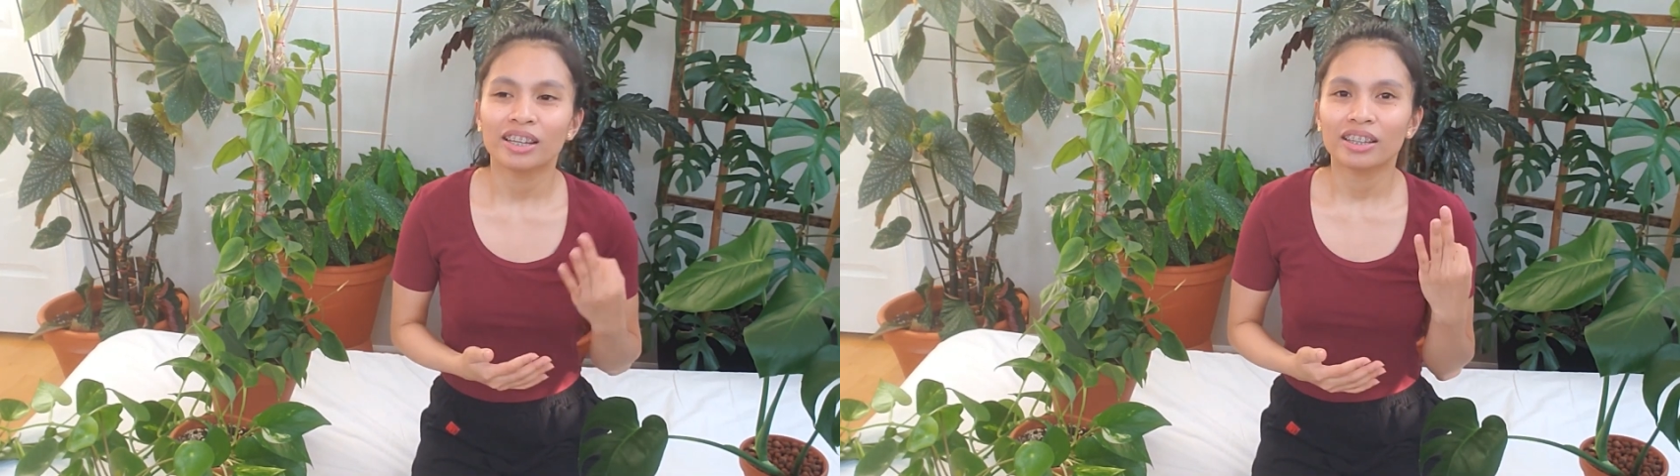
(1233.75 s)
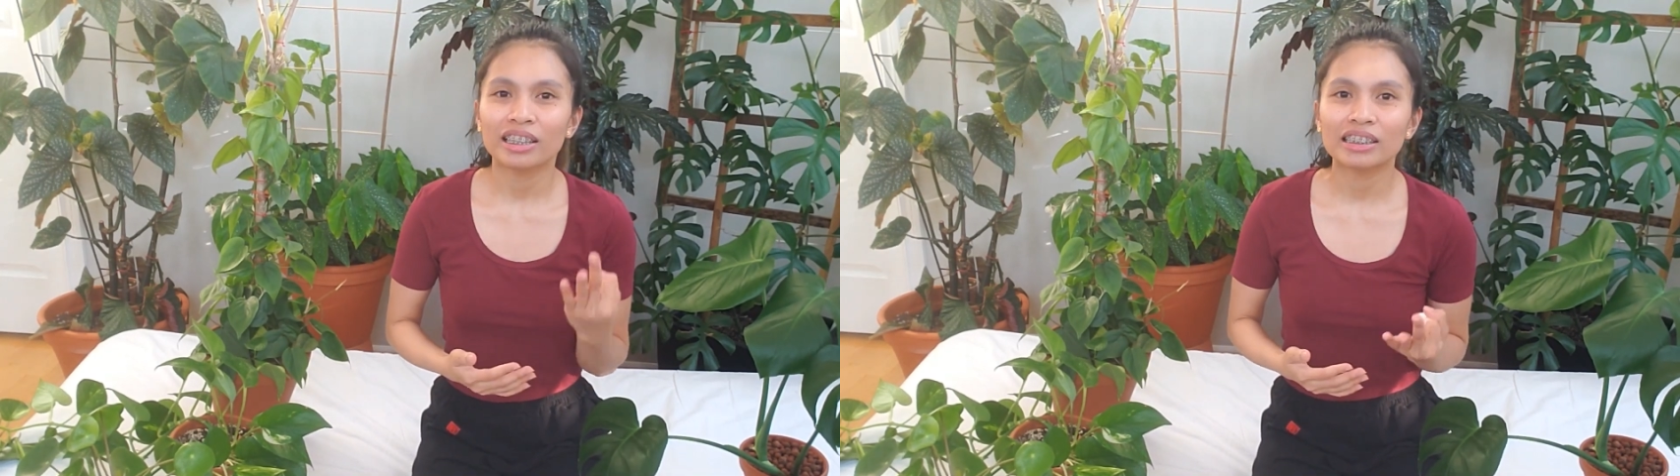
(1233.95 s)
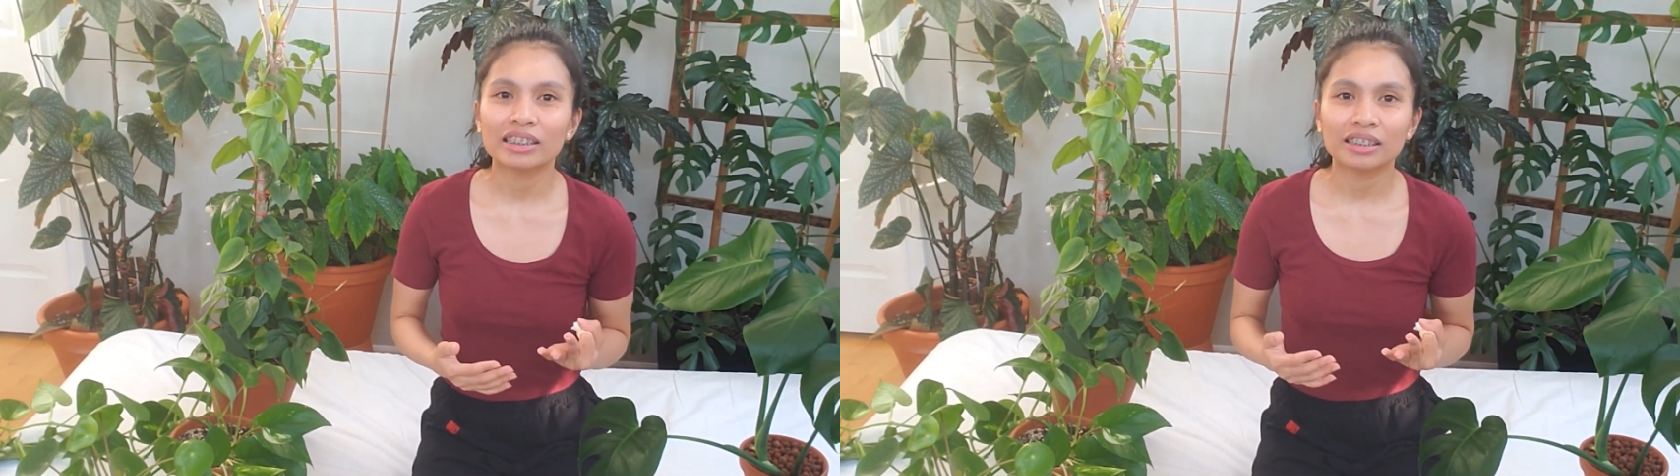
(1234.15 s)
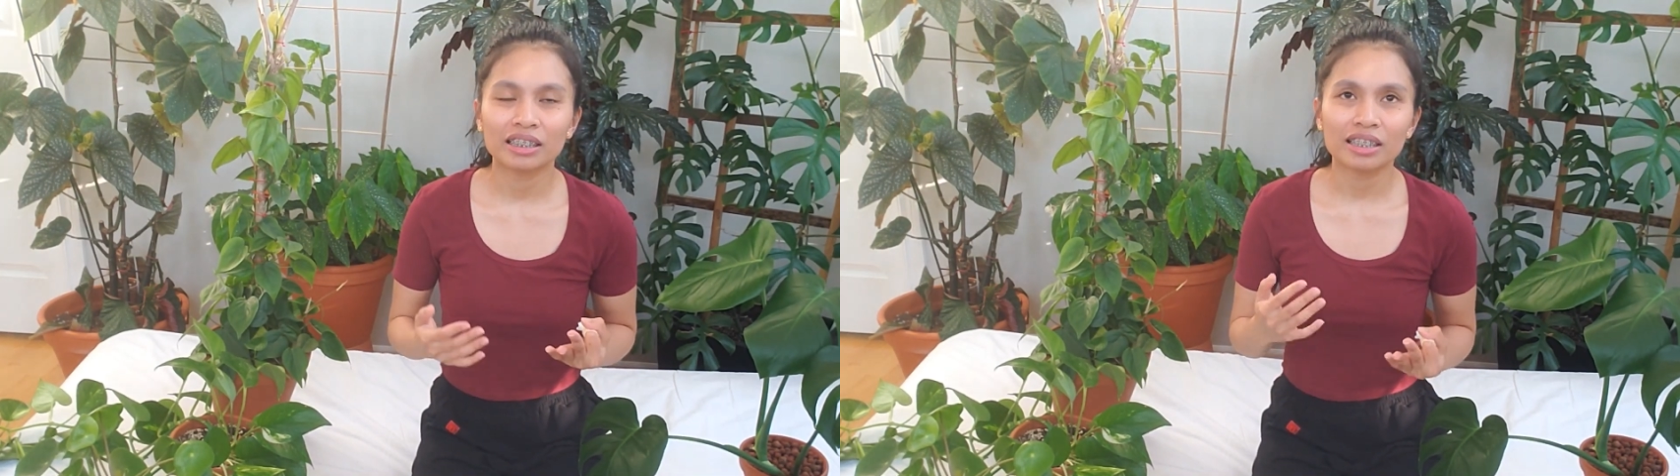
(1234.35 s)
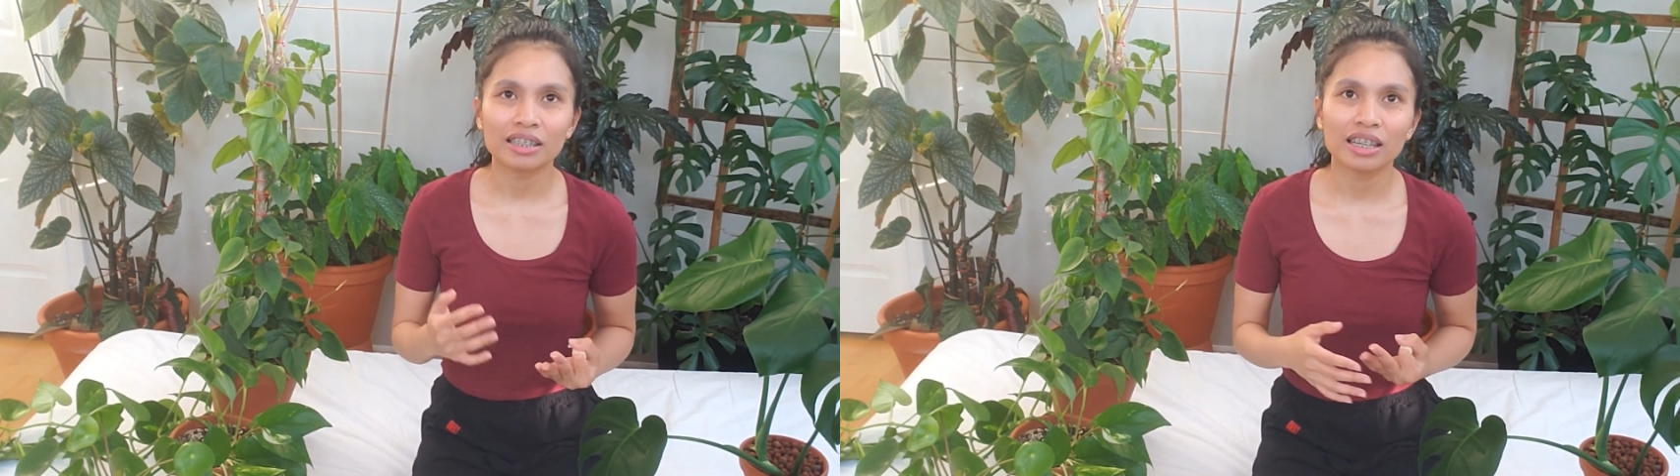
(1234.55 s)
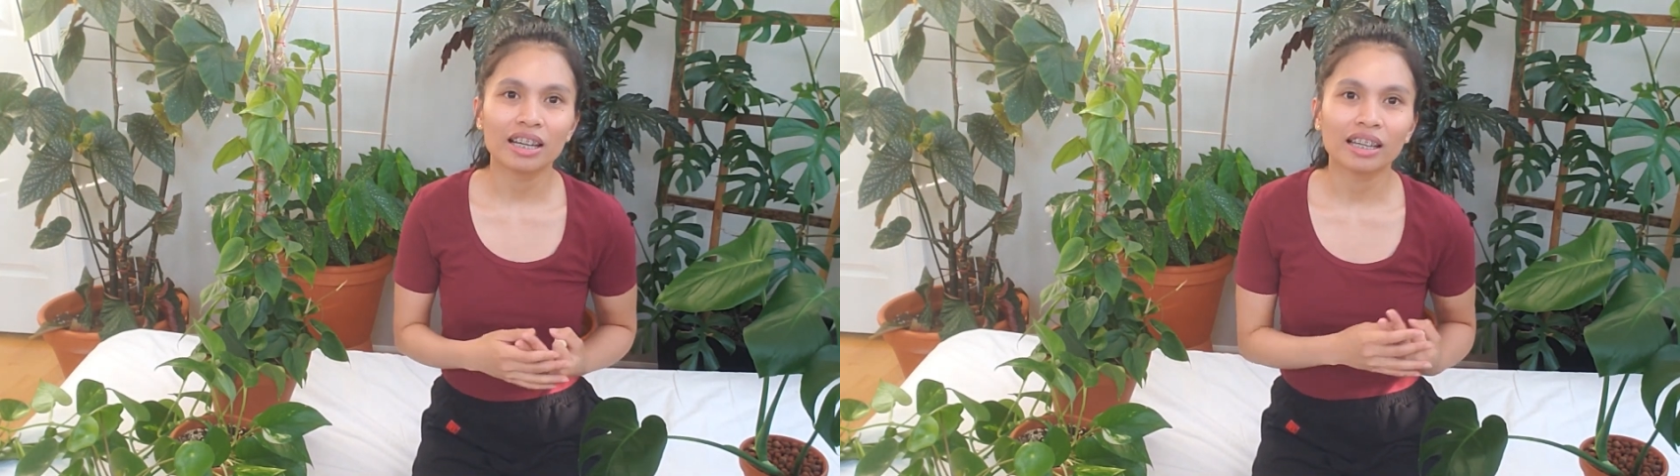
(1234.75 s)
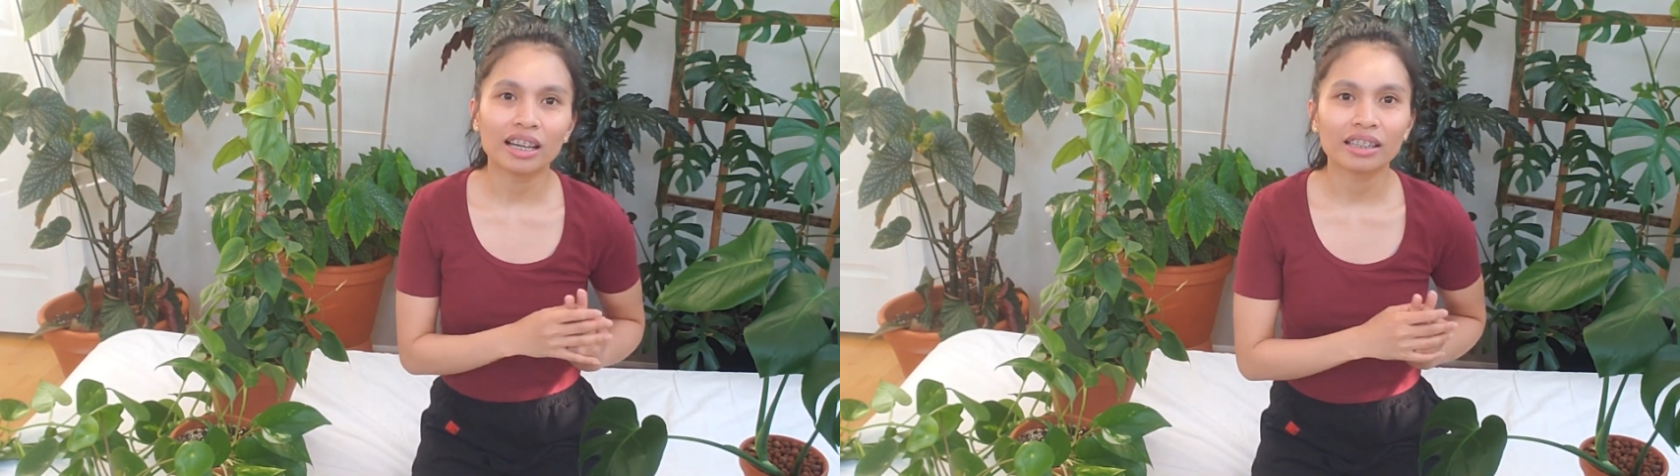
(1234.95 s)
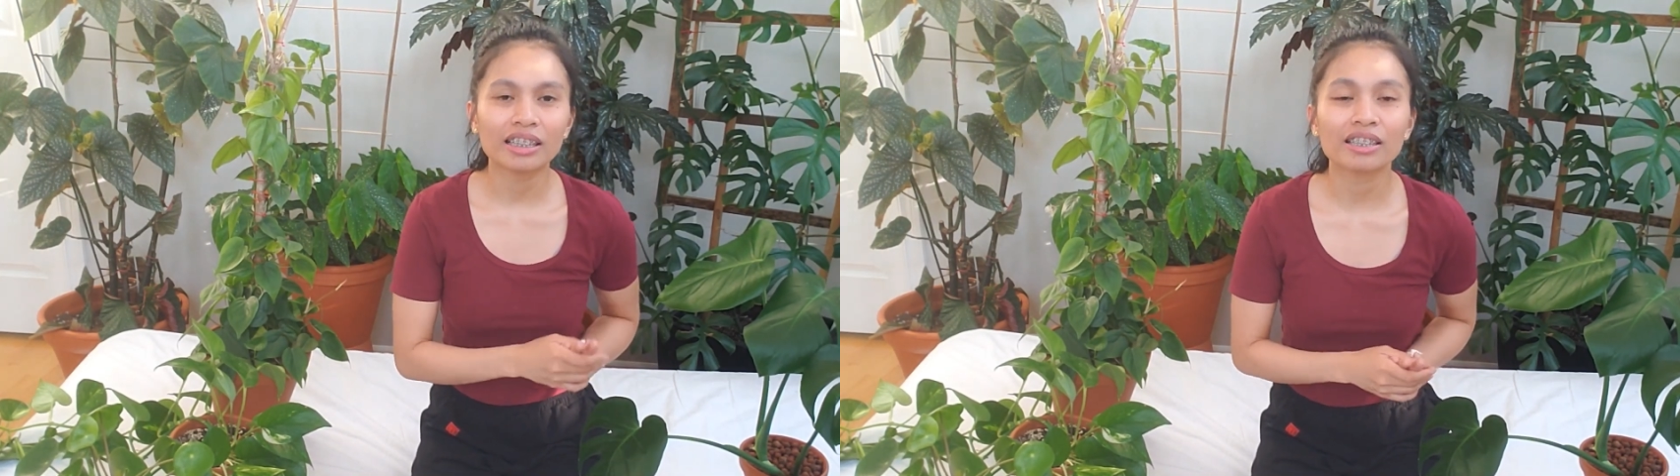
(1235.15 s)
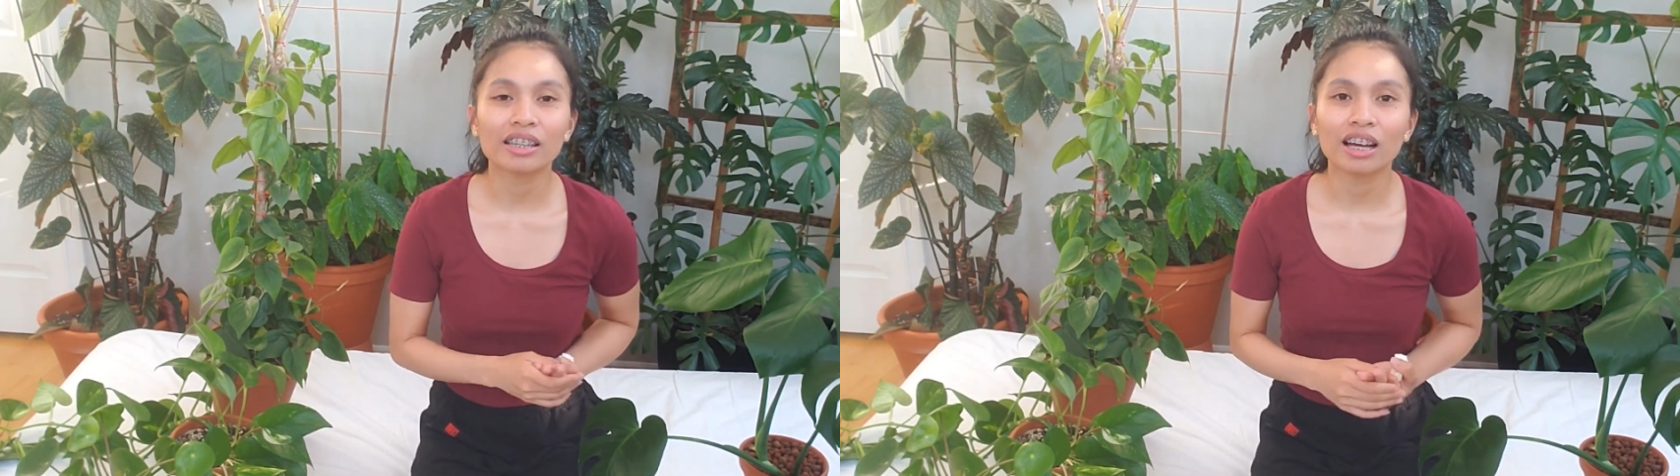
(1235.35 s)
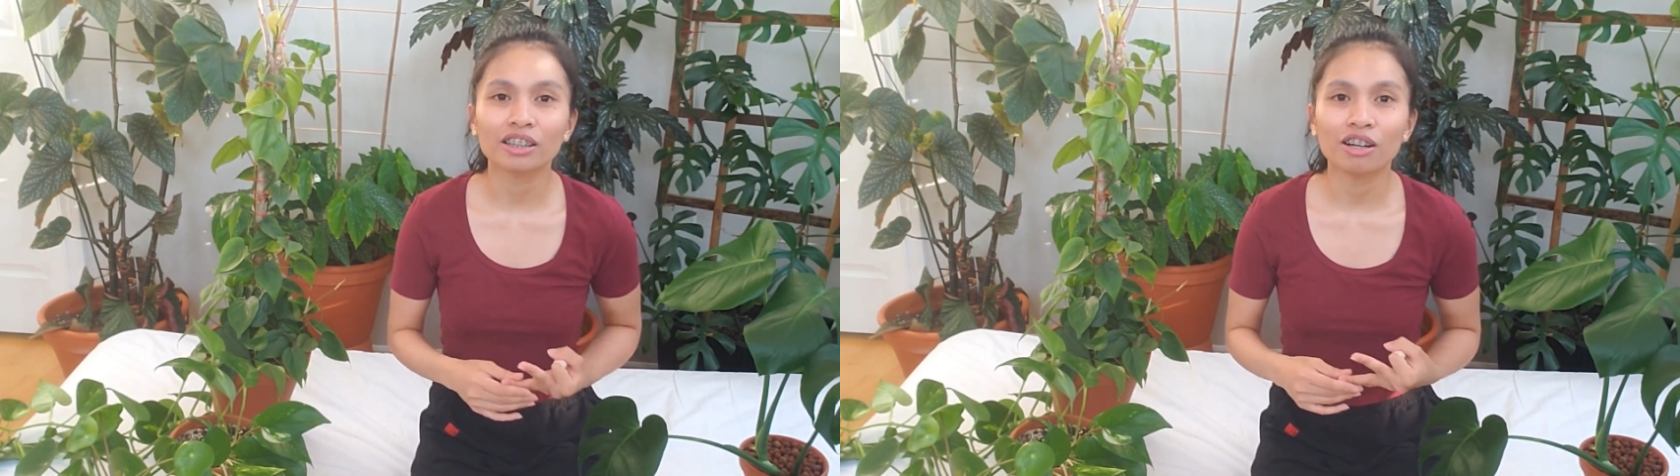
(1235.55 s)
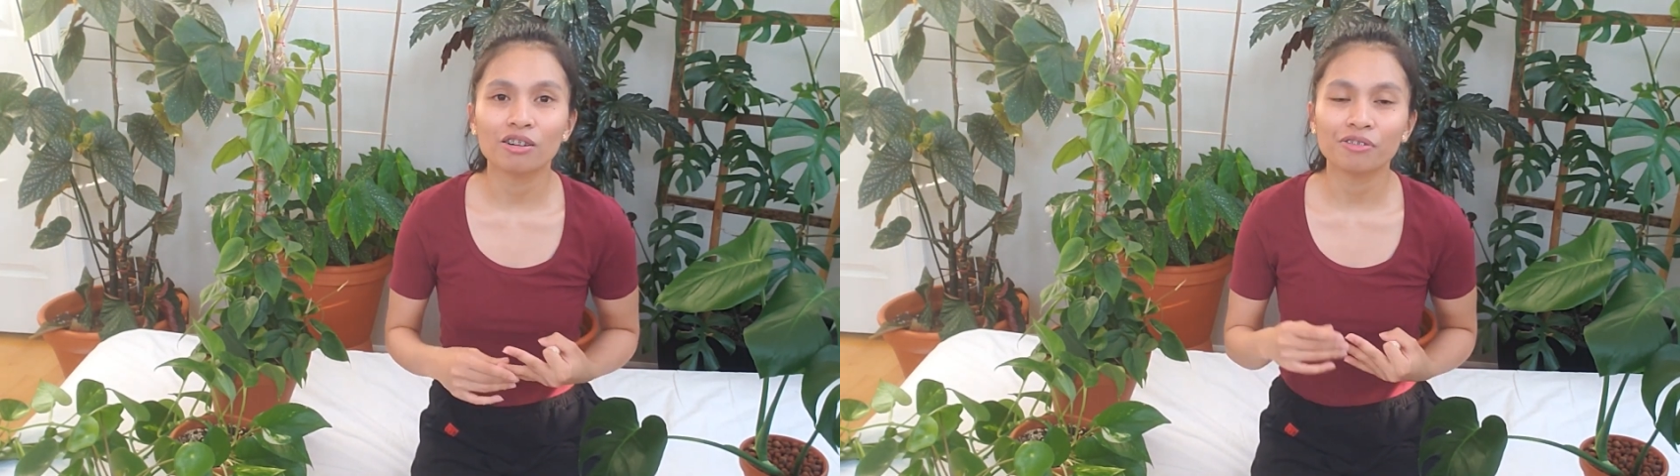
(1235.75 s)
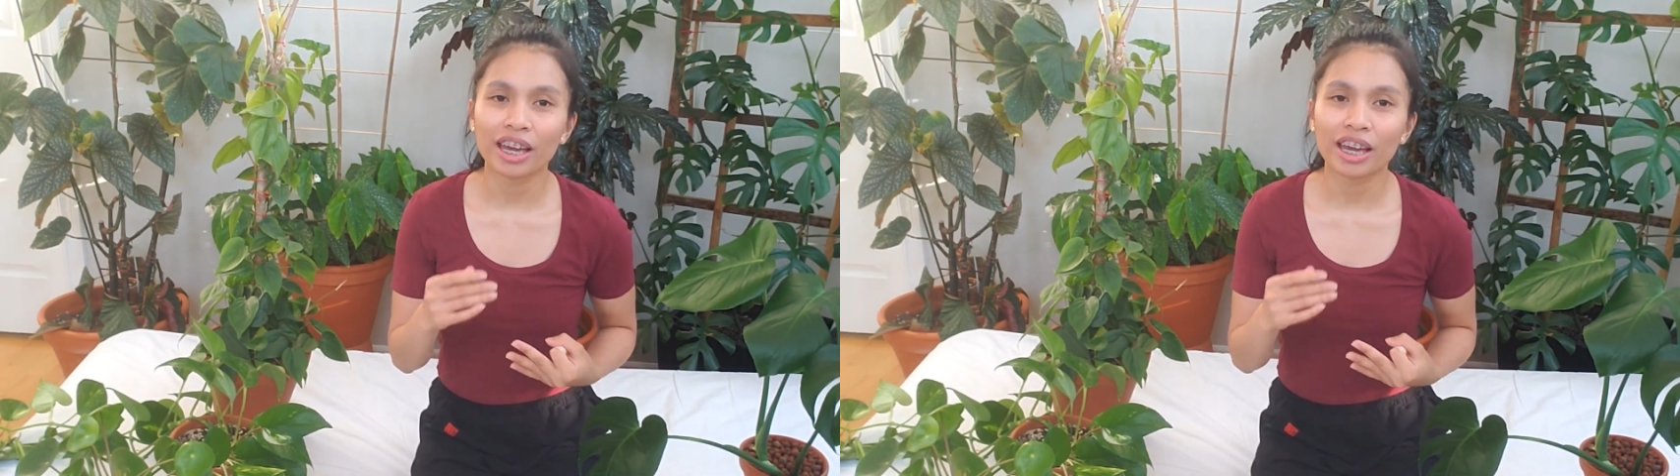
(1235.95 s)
this thing needs a lot of